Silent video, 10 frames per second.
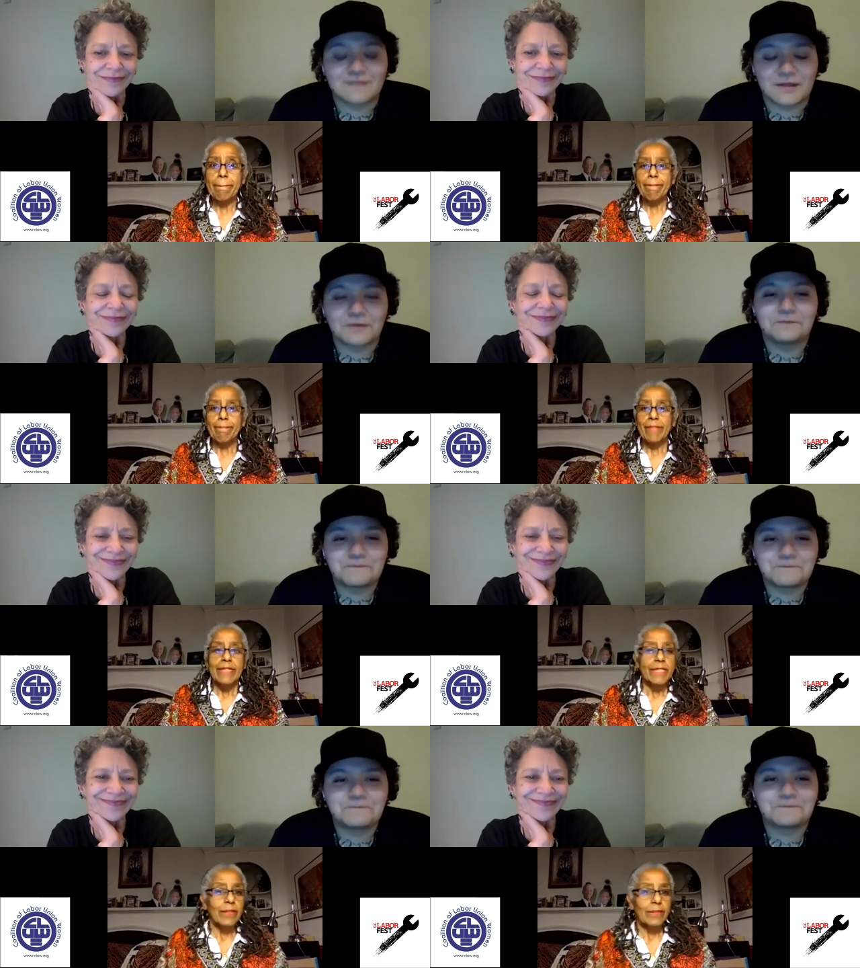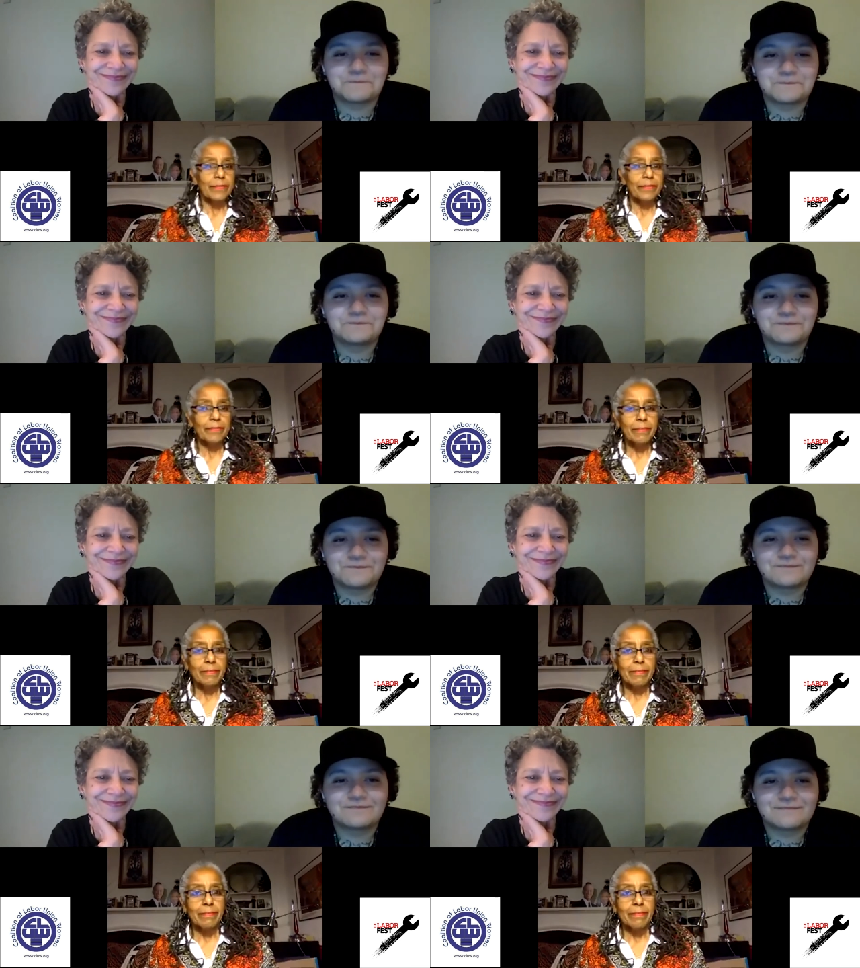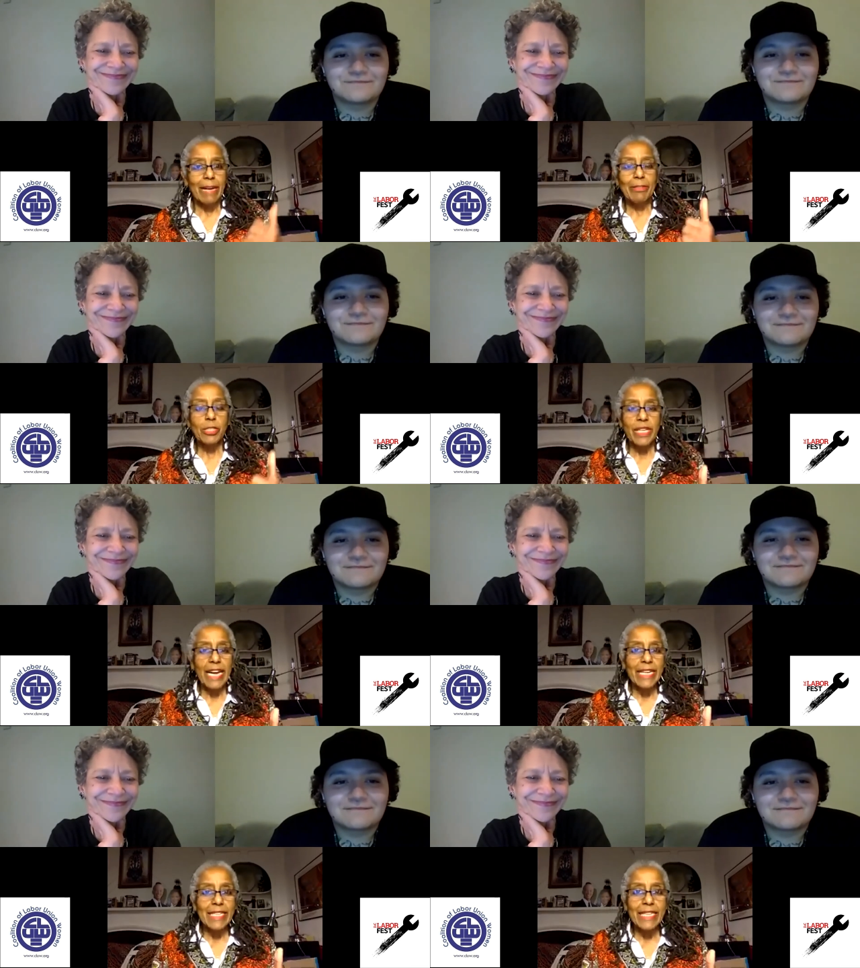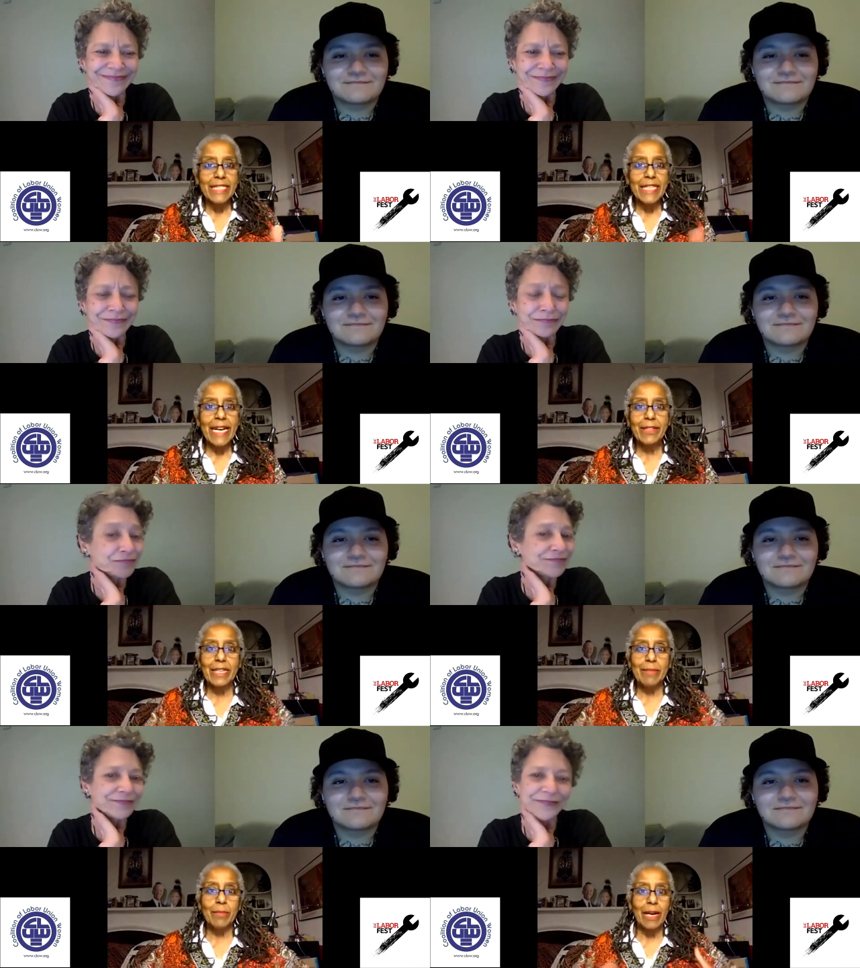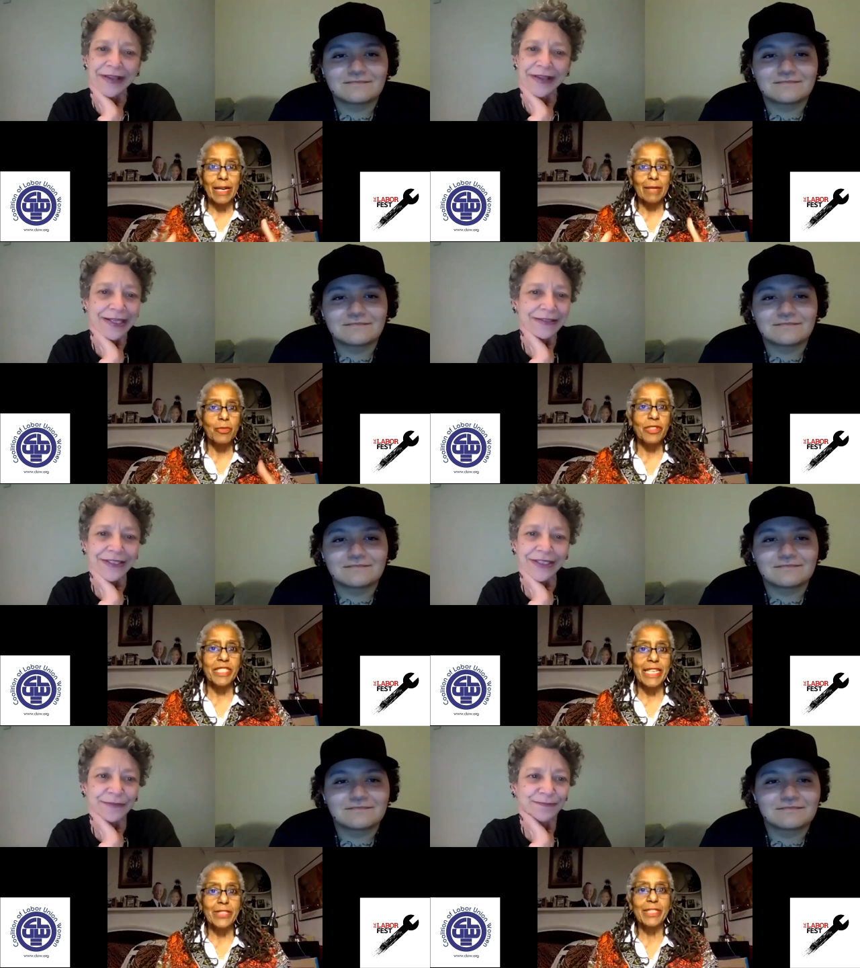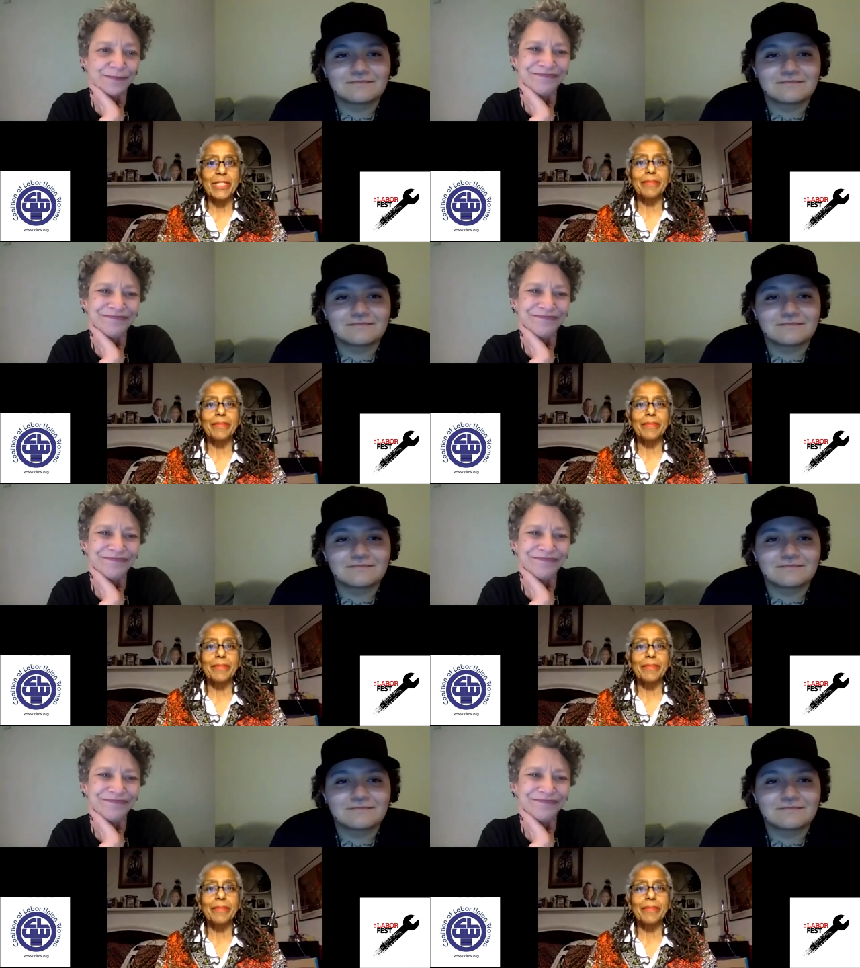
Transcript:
Speaker 1: Yep. Debbie, did you want to add anything to that? Because I'm, I'm, No, that's good.